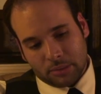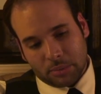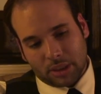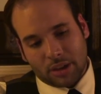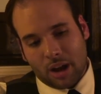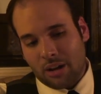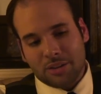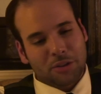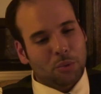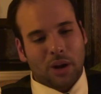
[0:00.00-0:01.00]
But
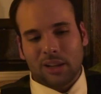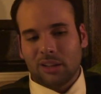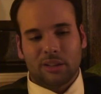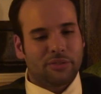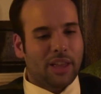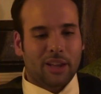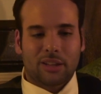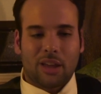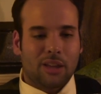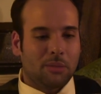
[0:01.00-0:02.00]
God, do I love
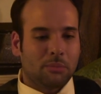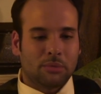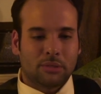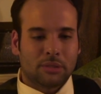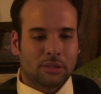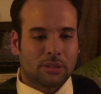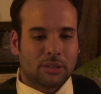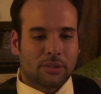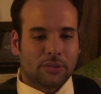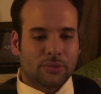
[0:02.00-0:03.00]
that game.
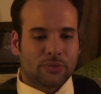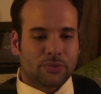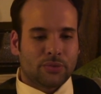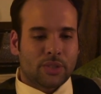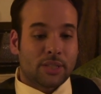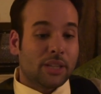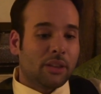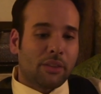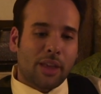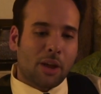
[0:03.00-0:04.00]

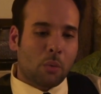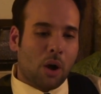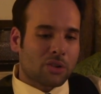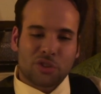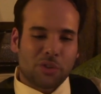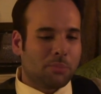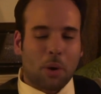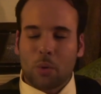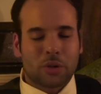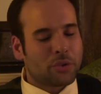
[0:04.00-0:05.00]
Sitting there watching the
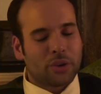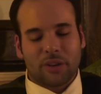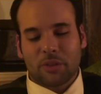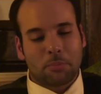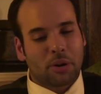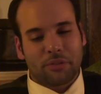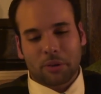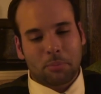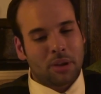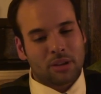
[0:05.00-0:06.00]
poetry of the
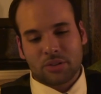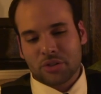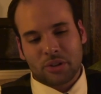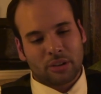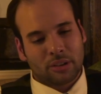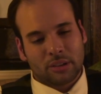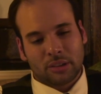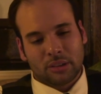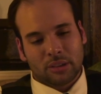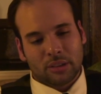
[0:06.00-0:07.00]
perfect pitch
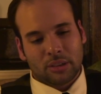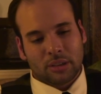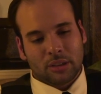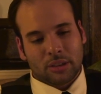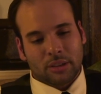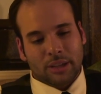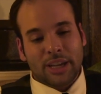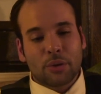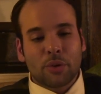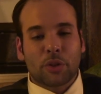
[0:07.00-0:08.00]

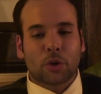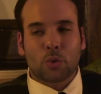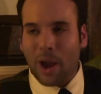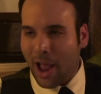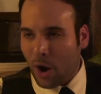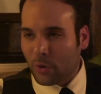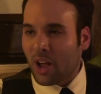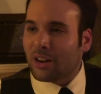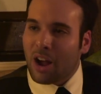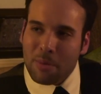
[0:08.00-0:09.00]
here in the crowd
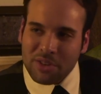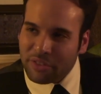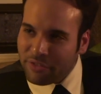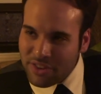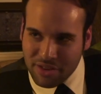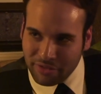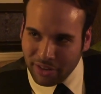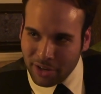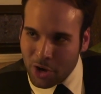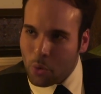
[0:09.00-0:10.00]
come to
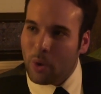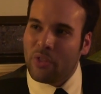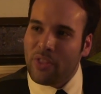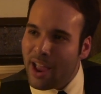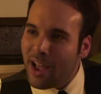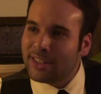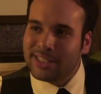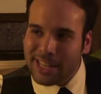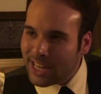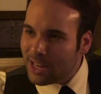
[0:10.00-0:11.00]
fever when their
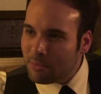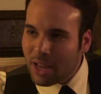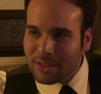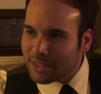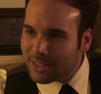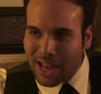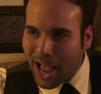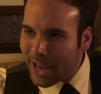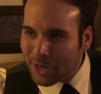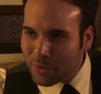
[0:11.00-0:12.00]
team gets a
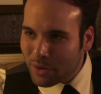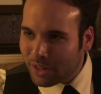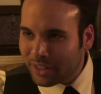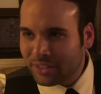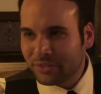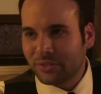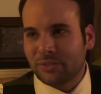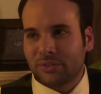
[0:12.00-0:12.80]
tie and run.